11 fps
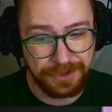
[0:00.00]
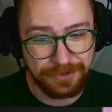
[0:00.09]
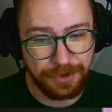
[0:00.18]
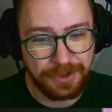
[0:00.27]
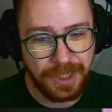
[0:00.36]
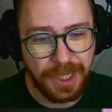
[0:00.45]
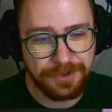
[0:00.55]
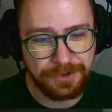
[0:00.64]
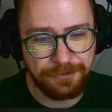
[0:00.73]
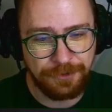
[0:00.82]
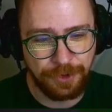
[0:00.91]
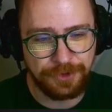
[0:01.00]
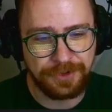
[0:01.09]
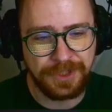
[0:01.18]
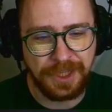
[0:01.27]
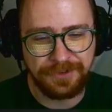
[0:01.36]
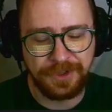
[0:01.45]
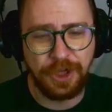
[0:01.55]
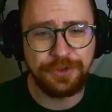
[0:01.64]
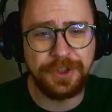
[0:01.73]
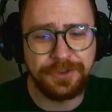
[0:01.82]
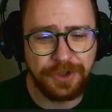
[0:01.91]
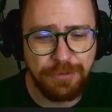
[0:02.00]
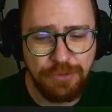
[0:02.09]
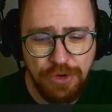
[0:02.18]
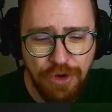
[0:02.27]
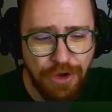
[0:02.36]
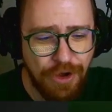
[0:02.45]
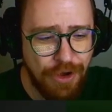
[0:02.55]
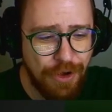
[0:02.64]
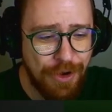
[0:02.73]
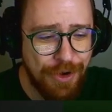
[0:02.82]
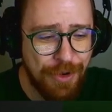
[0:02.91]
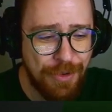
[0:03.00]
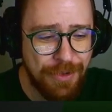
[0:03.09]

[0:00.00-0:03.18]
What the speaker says: Our client's influence on the ACL system, no!